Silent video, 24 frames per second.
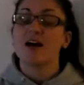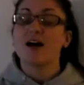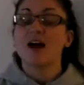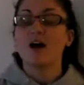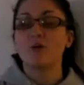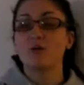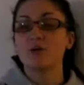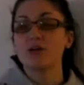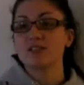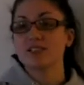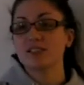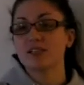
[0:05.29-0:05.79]
I
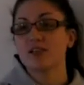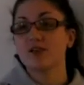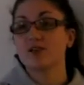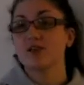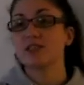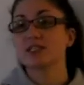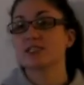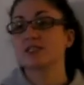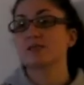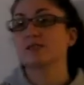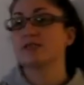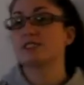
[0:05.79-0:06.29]
want to tell you
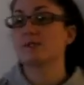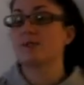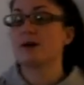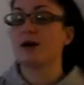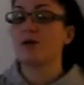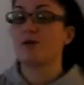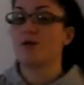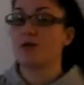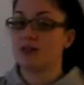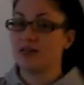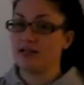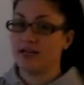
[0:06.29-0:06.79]
a little bit
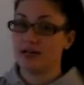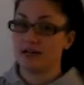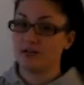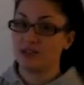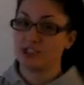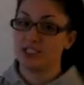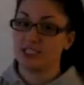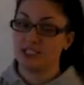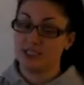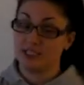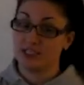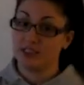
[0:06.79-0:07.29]
about what
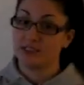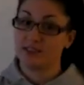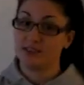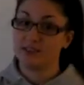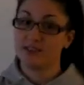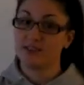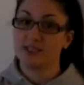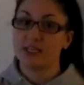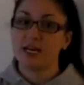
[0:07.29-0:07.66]
algae is.